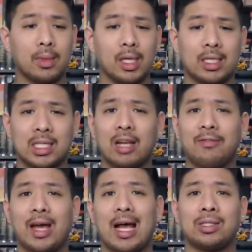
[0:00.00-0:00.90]
it's kind
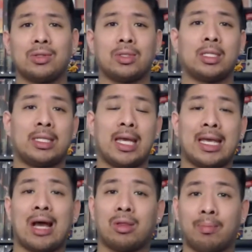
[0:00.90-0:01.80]
of a hassle to
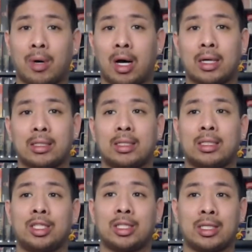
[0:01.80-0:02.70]
take out the box
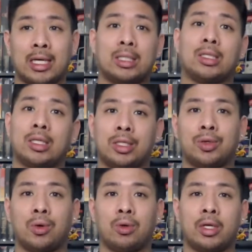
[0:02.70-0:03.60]
to just get to the
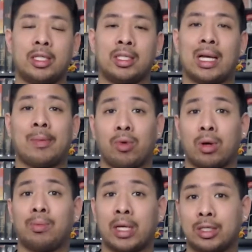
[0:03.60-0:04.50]
controller each time I
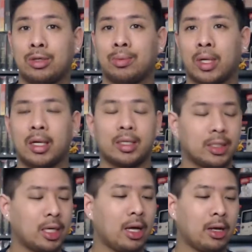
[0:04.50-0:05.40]
want to play 2
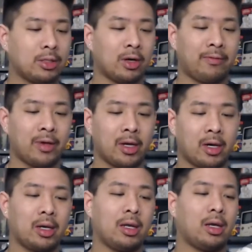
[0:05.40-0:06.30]
players. So I
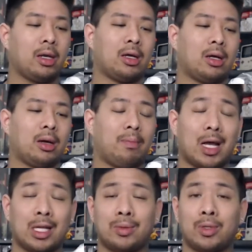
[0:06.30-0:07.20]
figured
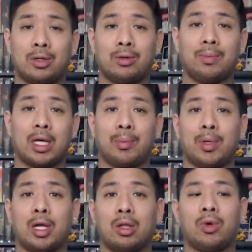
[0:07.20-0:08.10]
might as well pick up
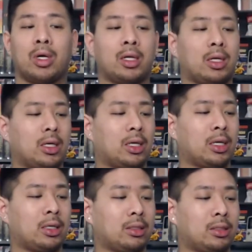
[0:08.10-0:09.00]
another
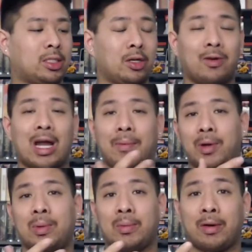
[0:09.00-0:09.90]
one. Silver happened
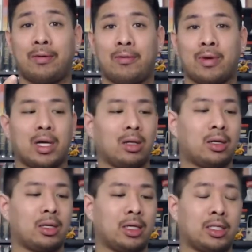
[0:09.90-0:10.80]
to be my favorite
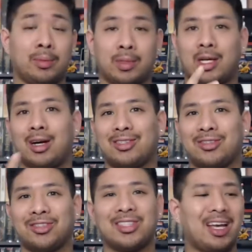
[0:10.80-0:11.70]
color in terms of
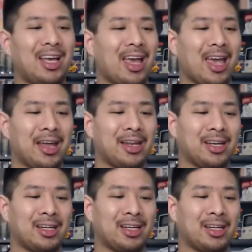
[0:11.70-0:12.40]
consoles, and